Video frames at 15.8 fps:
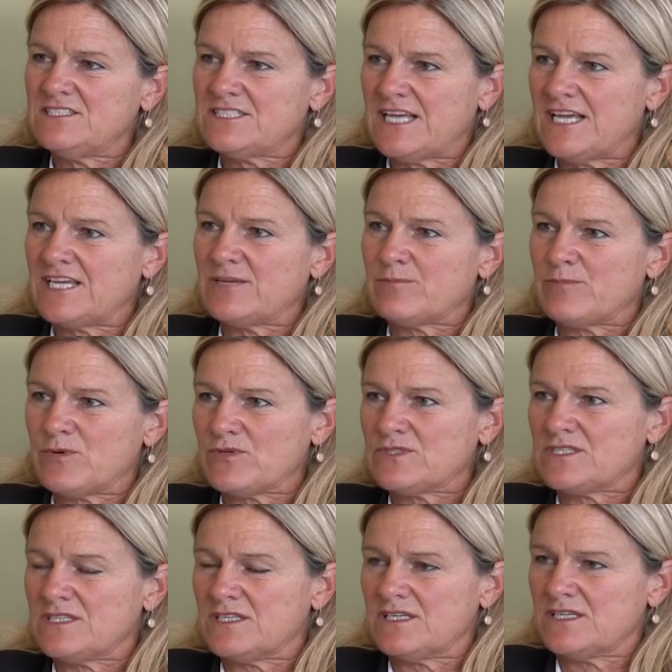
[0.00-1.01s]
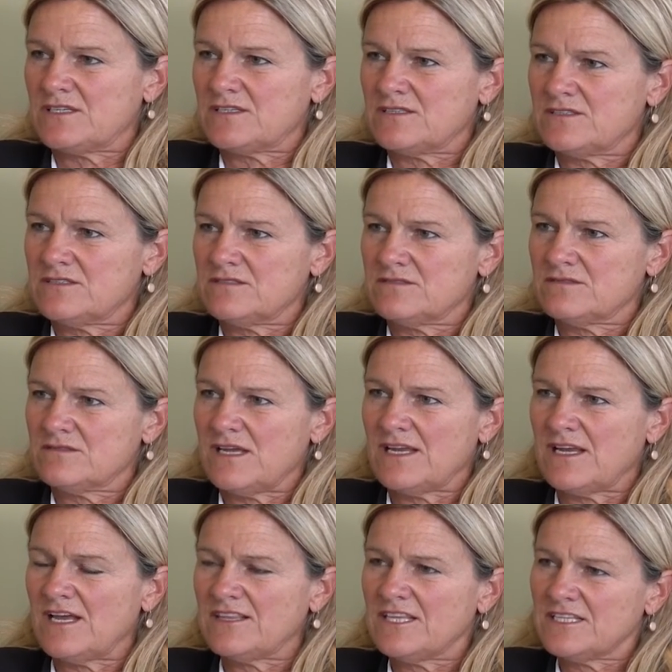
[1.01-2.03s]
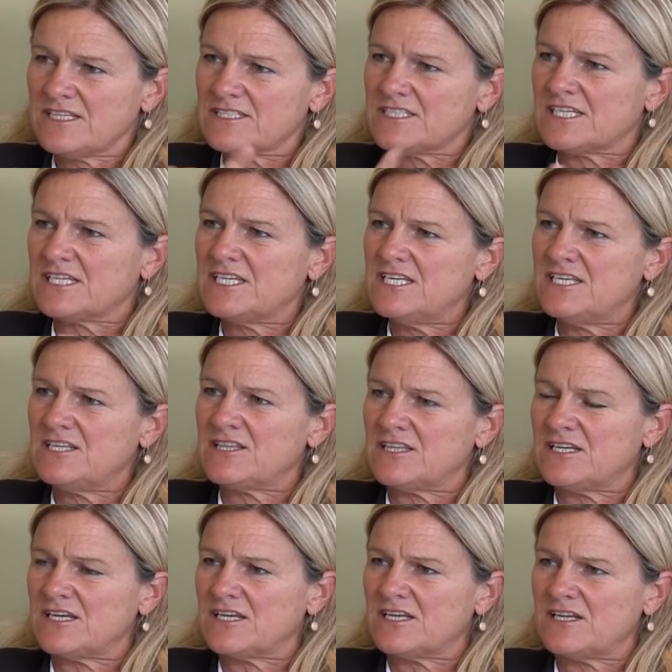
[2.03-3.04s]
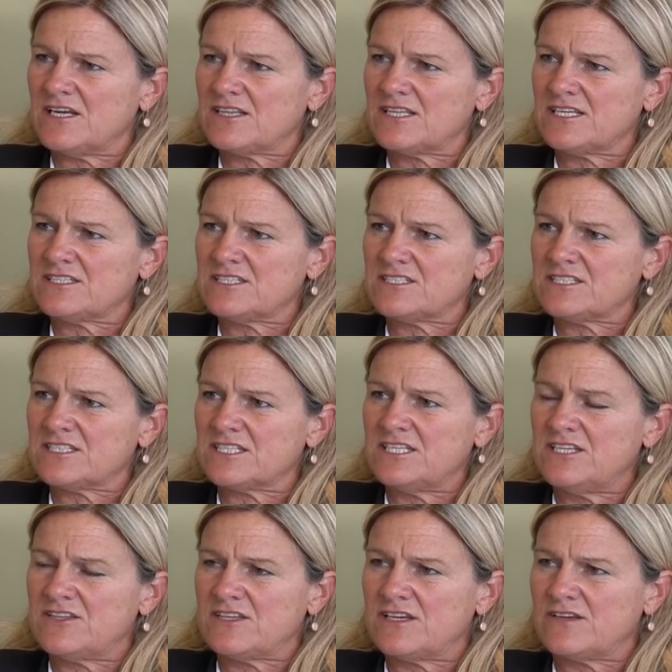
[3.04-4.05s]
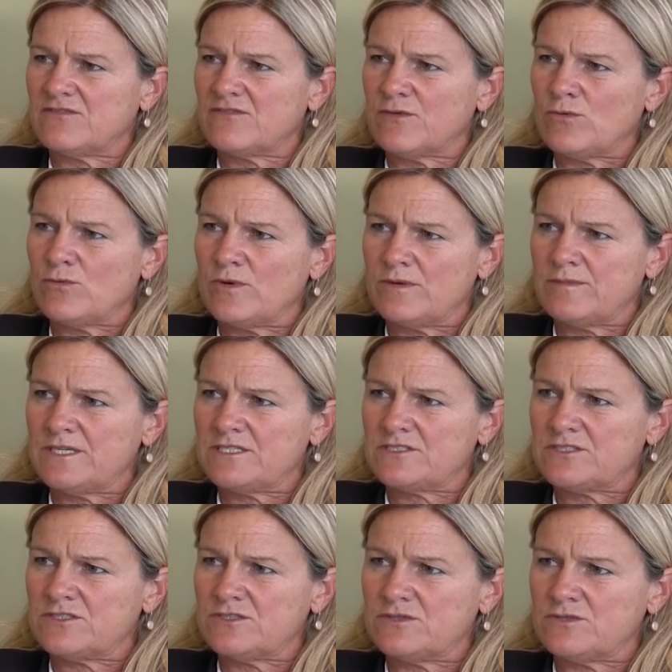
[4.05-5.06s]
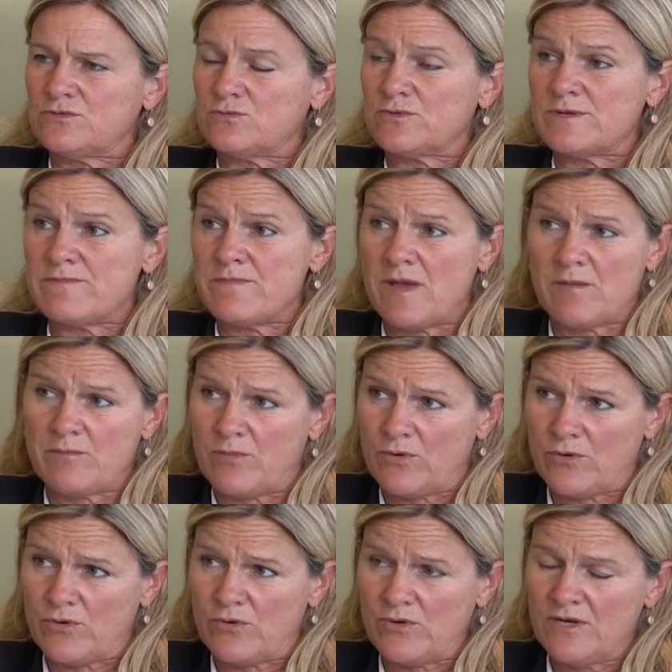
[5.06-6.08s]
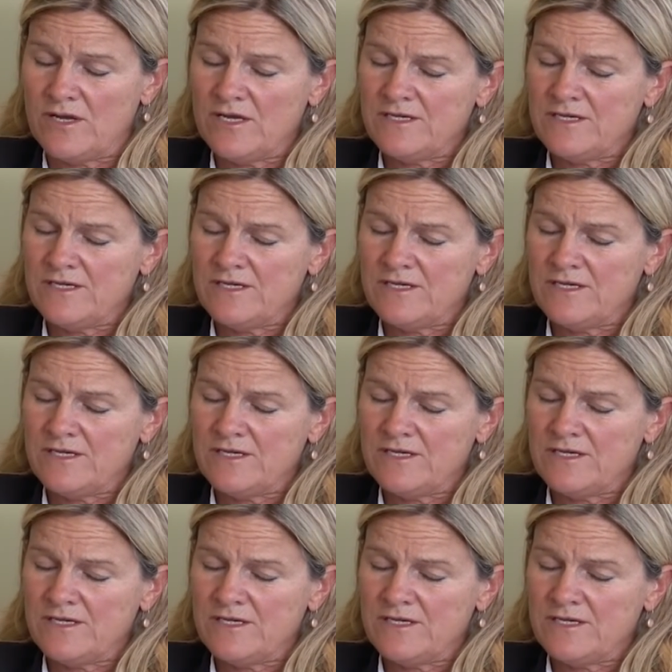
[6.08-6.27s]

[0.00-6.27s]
take it personally. And I think that's a key thing, and I think that's a key thing for women to remember,